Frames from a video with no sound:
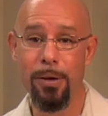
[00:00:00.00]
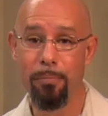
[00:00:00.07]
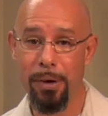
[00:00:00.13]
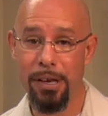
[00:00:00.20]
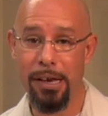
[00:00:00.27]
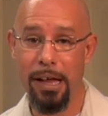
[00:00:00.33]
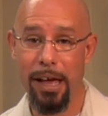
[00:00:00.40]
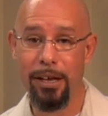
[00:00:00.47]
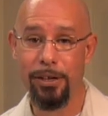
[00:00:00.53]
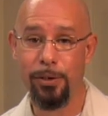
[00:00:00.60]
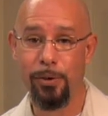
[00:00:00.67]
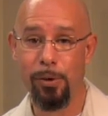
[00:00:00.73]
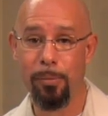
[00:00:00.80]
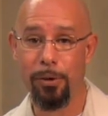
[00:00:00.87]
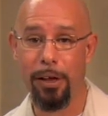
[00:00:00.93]
but not a
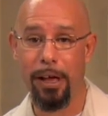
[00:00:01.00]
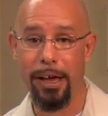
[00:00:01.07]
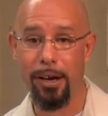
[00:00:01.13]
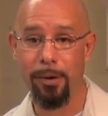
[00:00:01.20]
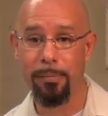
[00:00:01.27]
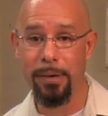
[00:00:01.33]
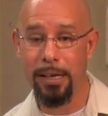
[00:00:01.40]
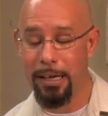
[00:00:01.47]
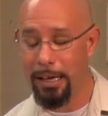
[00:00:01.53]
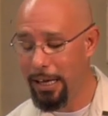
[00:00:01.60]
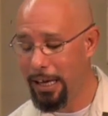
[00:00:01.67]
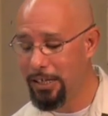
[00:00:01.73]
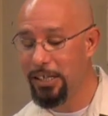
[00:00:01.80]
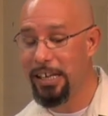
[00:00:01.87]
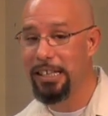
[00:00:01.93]
durable item.
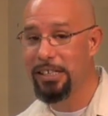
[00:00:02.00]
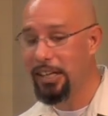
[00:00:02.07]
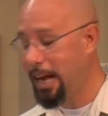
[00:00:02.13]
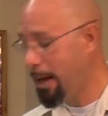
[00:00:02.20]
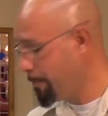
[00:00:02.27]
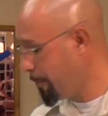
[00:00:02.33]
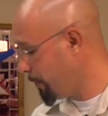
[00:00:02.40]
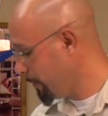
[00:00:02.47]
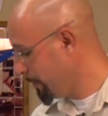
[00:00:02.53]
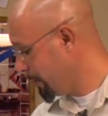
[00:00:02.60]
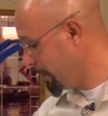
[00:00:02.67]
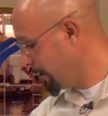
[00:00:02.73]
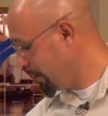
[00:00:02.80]
As an example,